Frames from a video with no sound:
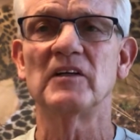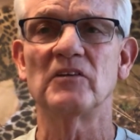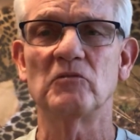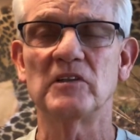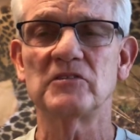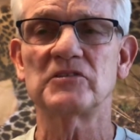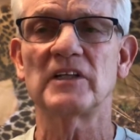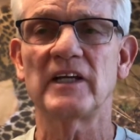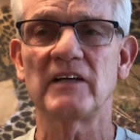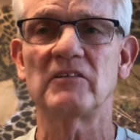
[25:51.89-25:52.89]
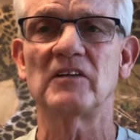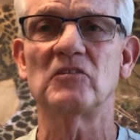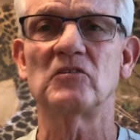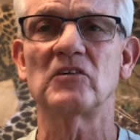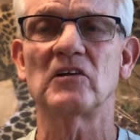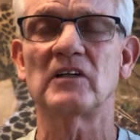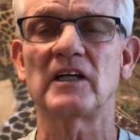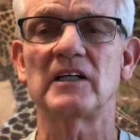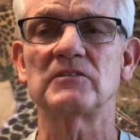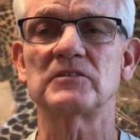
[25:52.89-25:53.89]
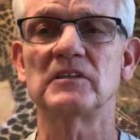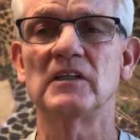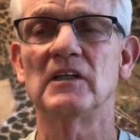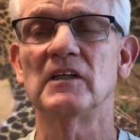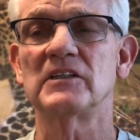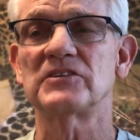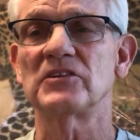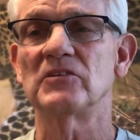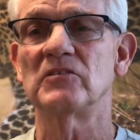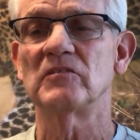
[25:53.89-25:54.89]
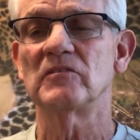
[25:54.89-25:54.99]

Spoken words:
the windows of heaven over our lives. So